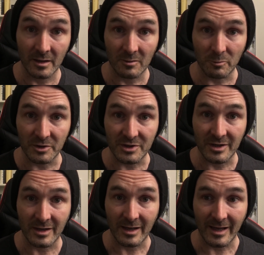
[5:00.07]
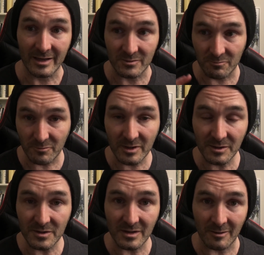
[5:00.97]
which has
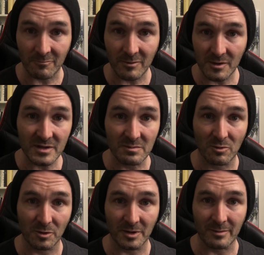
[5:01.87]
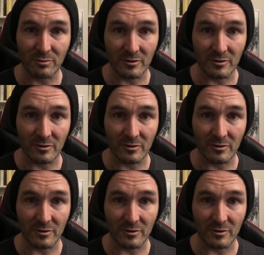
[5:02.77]
a really small amount